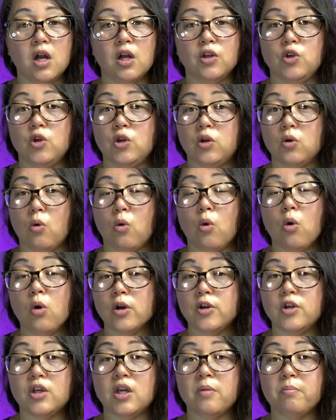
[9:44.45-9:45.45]
You, or
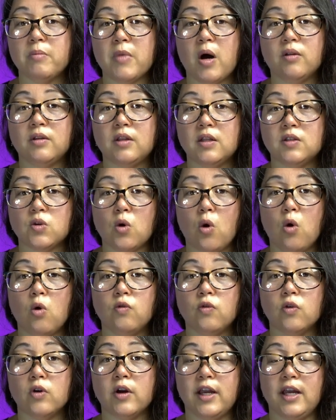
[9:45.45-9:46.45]
you can mount this
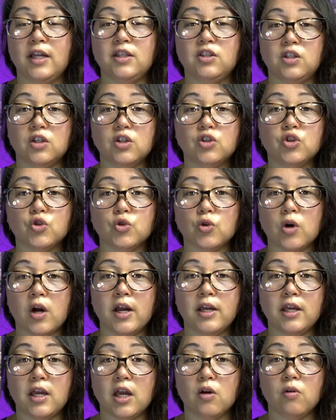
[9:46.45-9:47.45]
over a dish
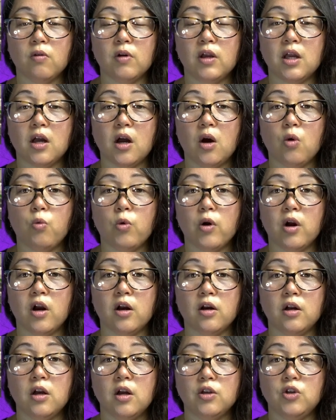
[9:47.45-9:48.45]
drying area
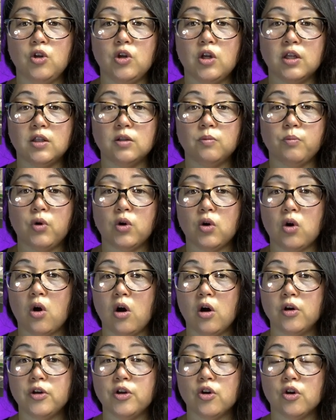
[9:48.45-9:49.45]
where you can put
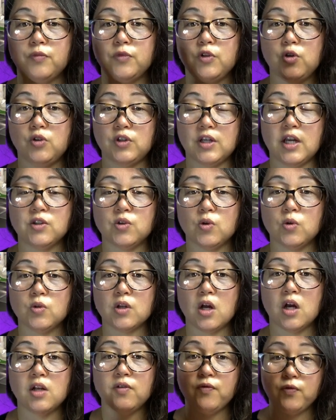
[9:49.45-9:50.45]
all your utensils
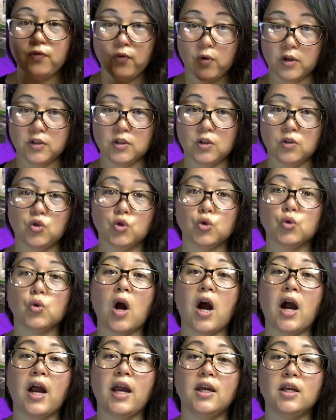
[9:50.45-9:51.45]
on for it to
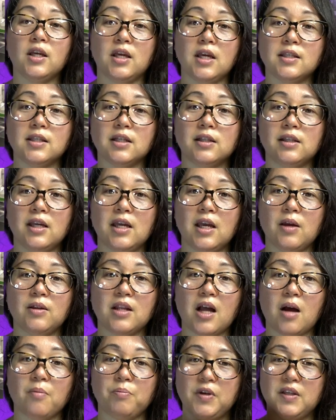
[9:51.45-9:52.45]
dry easily and
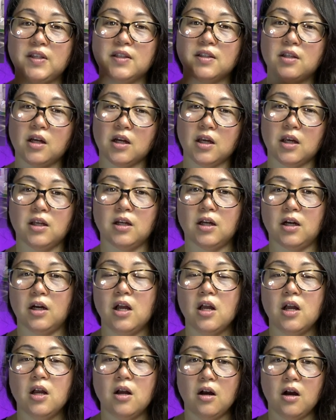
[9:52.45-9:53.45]
not be stuck in a
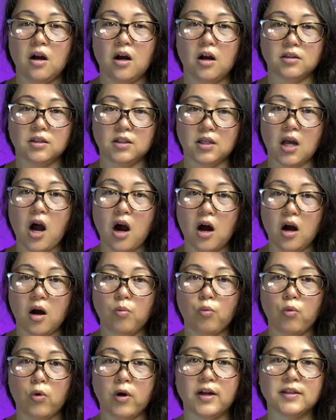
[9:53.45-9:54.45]
a
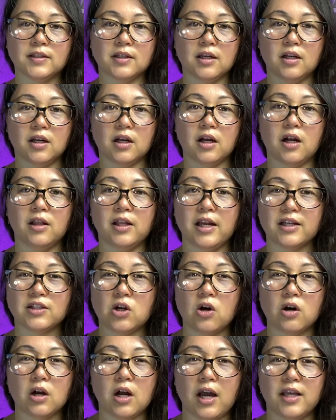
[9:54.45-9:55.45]
tub where it's going to collect
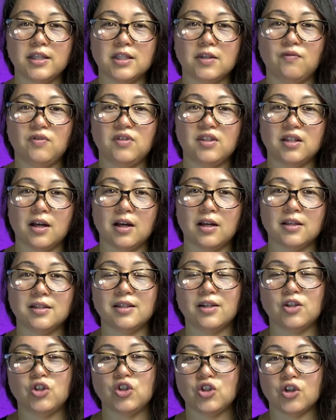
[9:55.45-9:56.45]
all kinds of dust
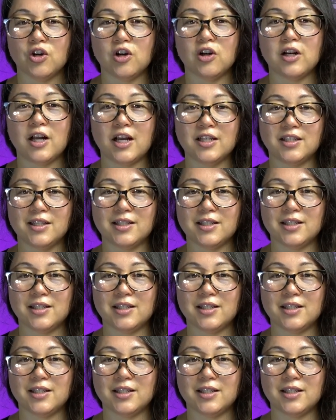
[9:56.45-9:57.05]
and dirt as it